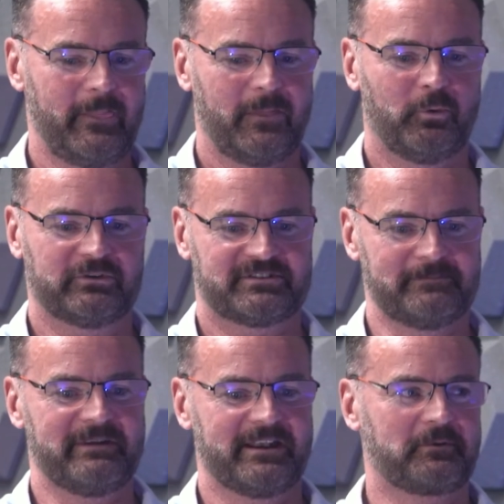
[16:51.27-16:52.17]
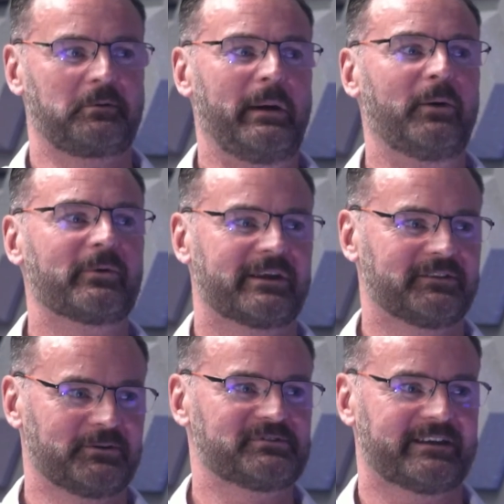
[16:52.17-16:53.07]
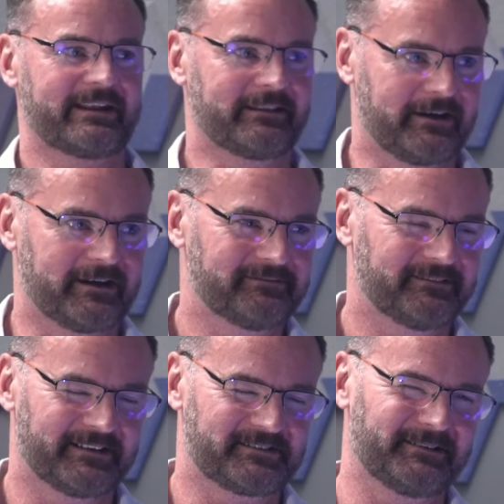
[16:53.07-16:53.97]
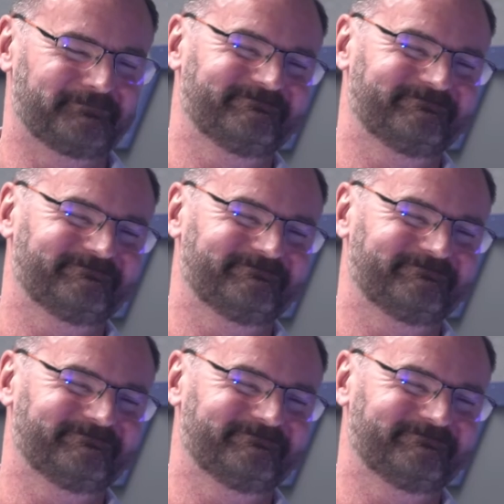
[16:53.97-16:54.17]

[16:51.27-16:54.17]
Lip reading: What's the minimum amount we can do to get it live? And it's like,